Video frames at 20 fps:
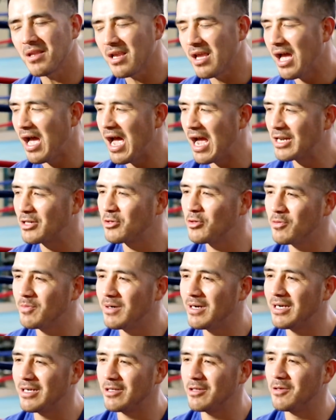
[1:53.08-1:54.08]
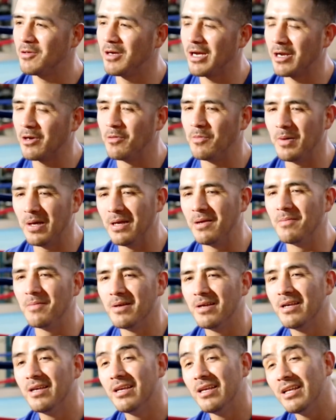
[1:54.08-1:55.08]
I told my babe,
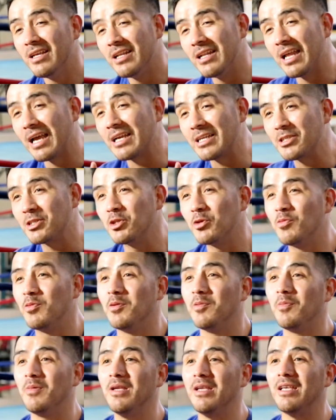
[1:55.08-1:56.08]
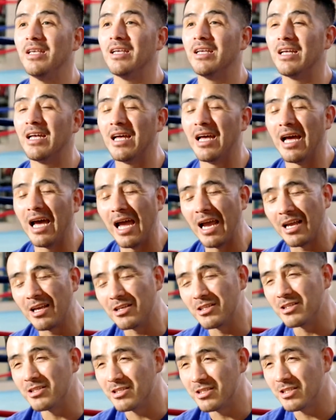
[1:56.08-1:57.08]
that could still be me. I
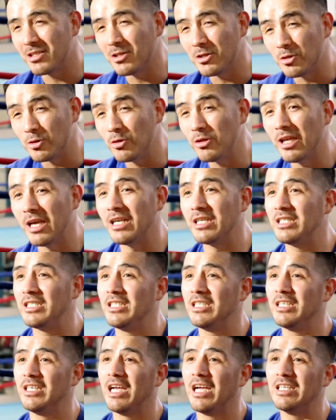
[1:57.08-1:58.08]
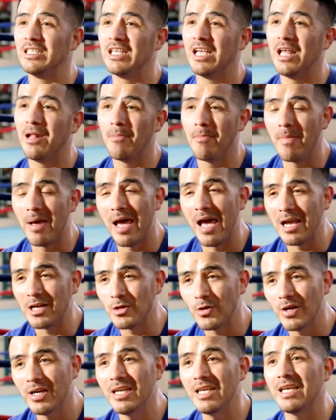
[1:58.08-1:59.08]
could still do that shit. I just had a bad
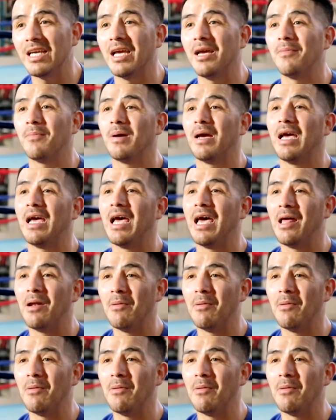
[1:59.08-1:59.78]
training camp. I had a